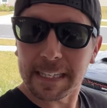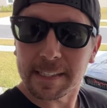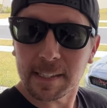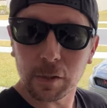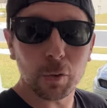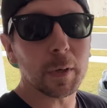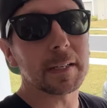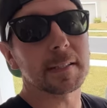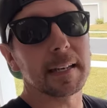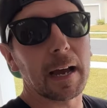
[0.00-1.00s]
E C U
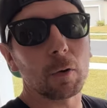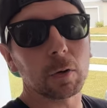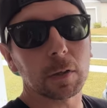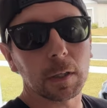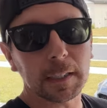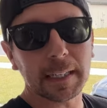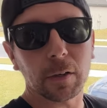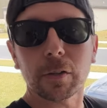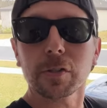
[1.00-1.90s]
is now cleared.